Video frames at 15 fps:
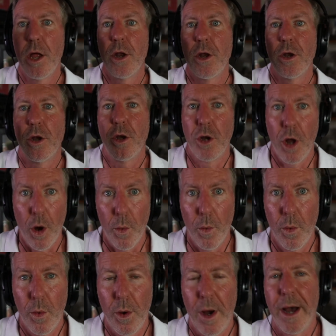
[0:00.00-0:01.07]
No,
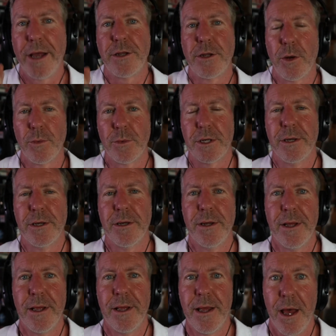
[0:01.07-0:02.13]
I don't.
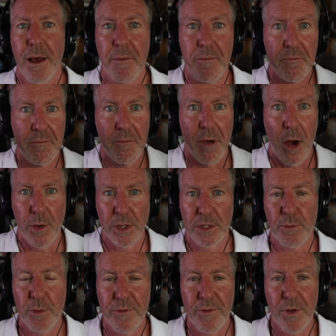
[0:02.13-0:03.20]
I wasn't
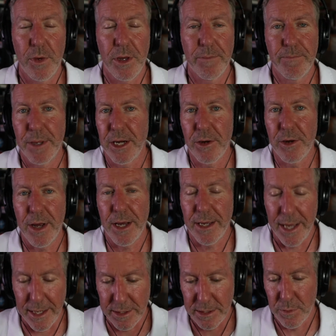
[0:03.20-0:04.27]
reviewing beer, I
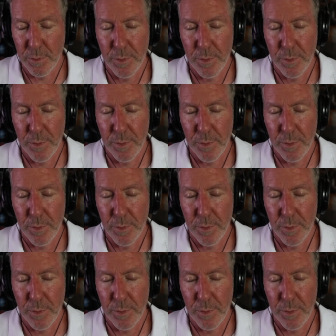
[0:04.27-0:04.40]
guess,